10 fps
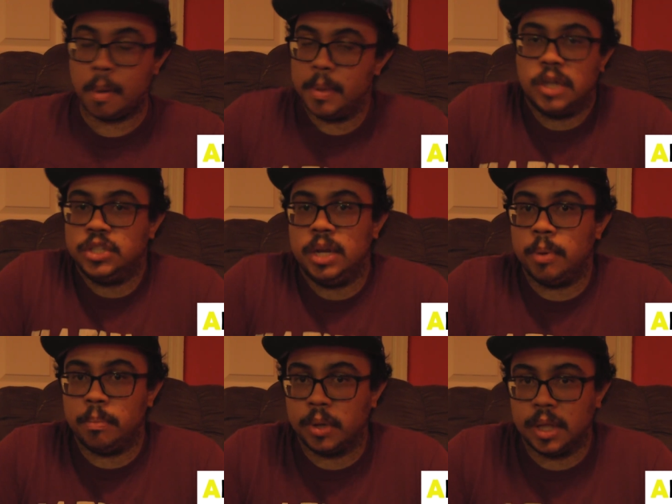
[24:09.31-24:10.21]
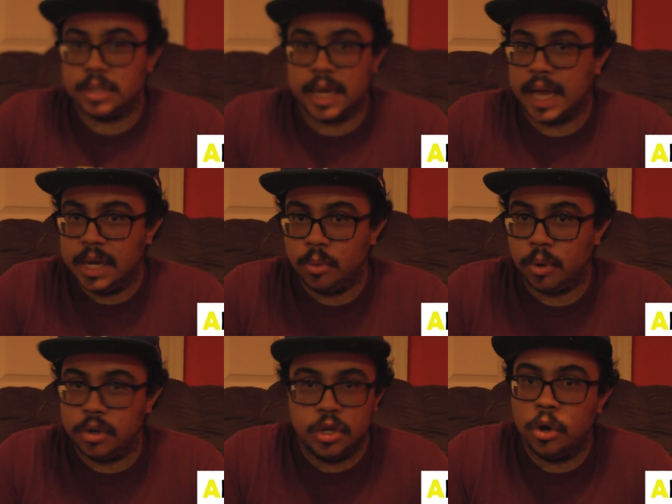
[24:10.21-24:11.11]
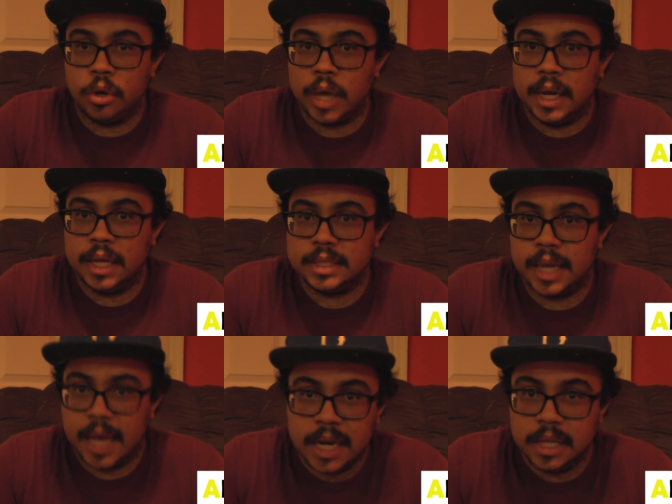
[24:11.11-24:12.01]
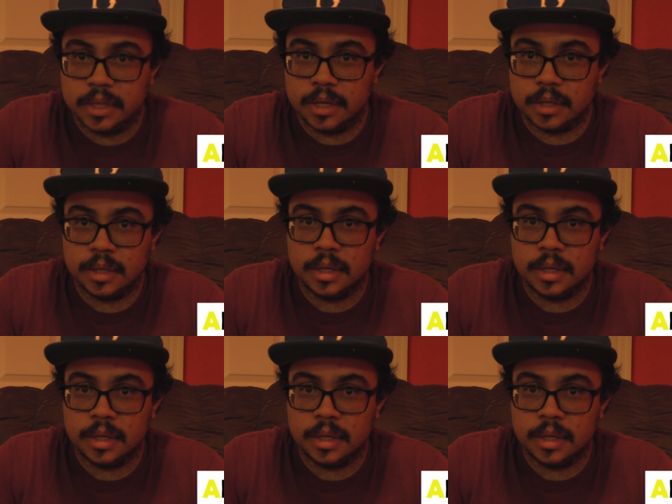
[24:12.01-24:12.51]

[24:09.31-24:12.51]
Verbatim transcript: But because you didn't put Brooklyn Tech anywhere, you don't get into anything.